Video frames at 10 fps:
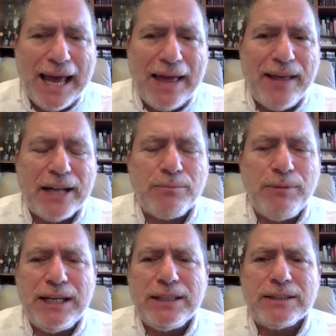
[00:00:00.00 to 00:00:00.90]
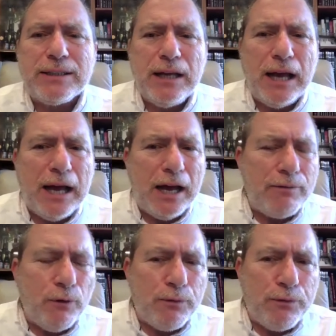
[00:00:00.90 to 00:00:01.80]
And that means
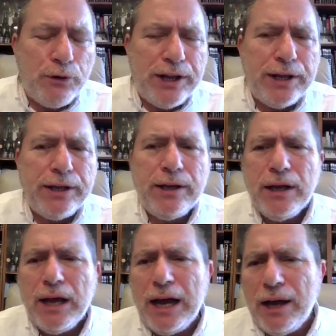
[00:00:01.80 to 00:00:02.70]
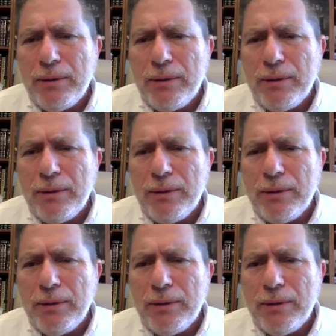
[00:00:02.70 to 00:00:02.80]
for free,